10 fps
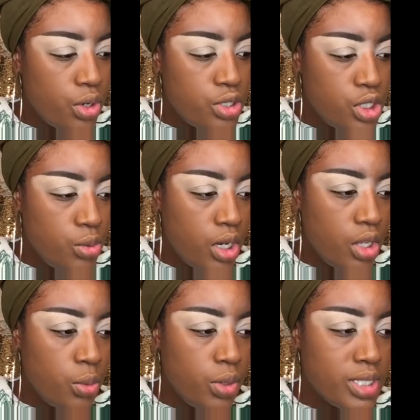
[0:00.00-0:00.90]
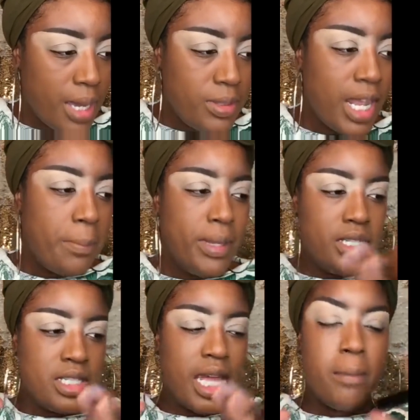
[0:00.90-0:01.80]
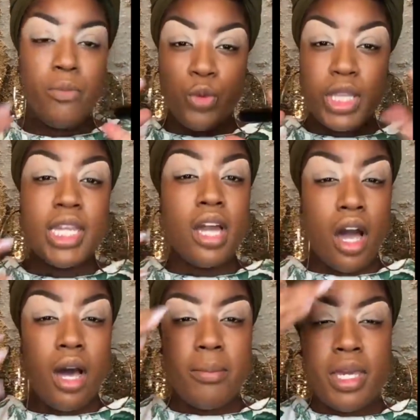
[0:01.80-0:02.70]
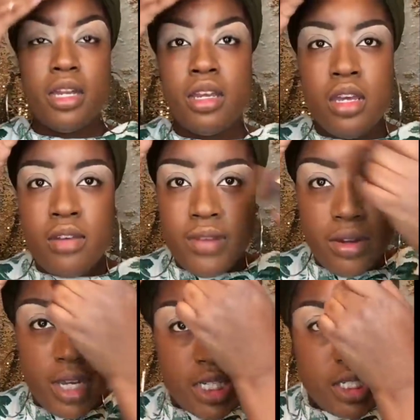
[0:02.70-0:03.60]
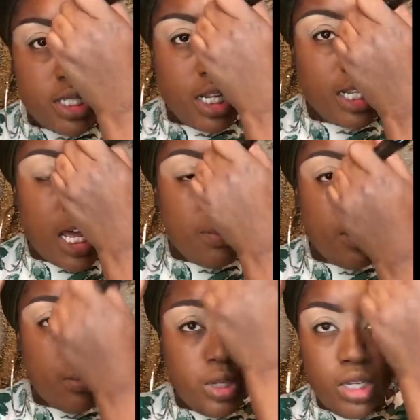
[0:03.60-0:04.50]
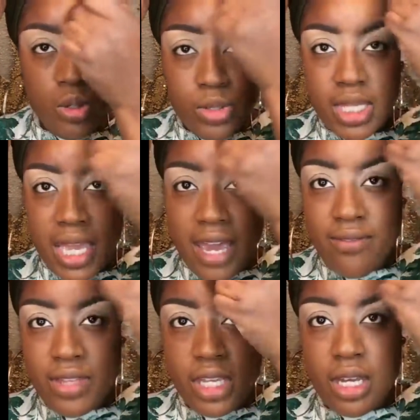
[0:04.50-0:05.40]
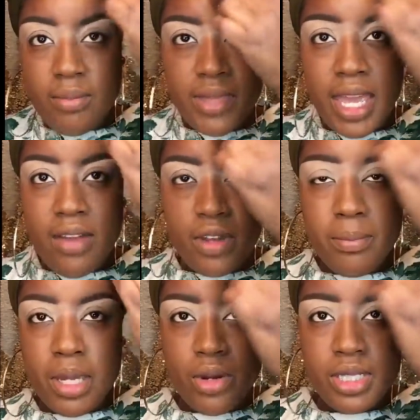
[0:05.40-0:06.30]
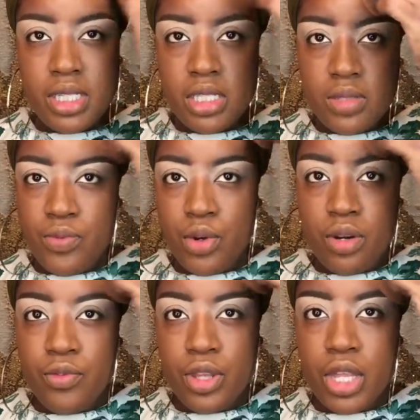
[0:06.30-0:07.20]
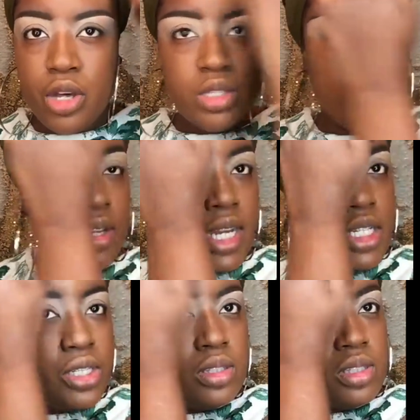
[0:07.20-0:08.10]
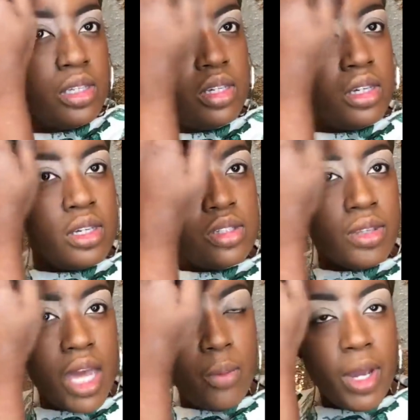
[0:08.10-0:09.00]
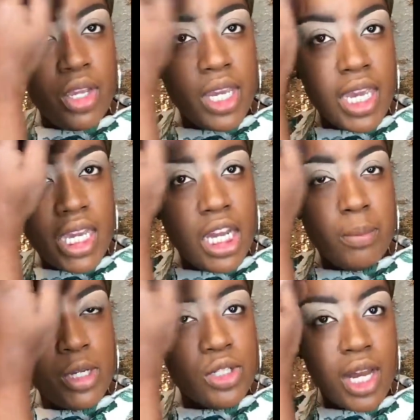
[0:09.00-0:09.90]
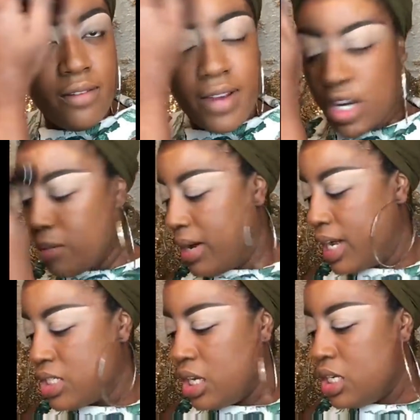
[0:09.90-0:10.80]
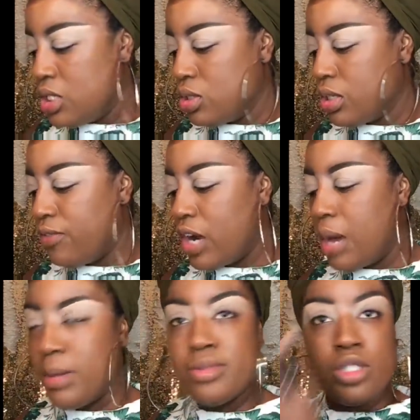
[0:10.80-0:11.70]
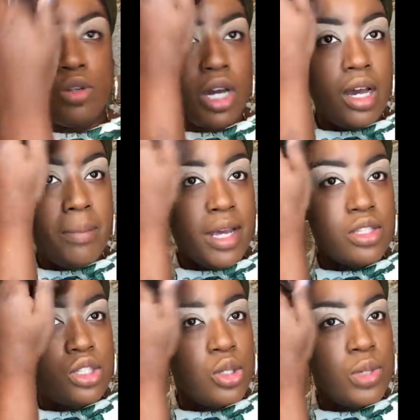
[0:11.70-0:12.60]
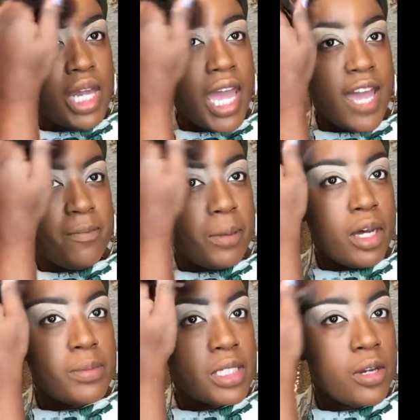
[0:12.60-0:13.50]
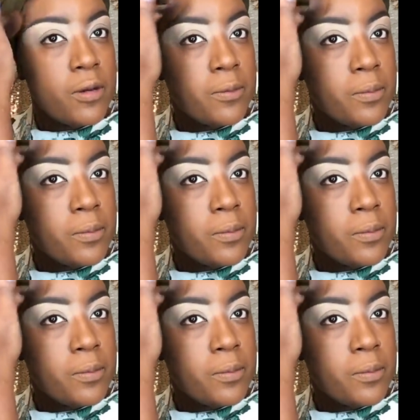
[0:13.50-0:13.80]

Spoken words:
or 2 other ones, but just like really common foundations that a lot of people use. They have they have comparisons for those foundations. So that way it can help you try to find your match. So far I'm up to about 2.5 pumps here.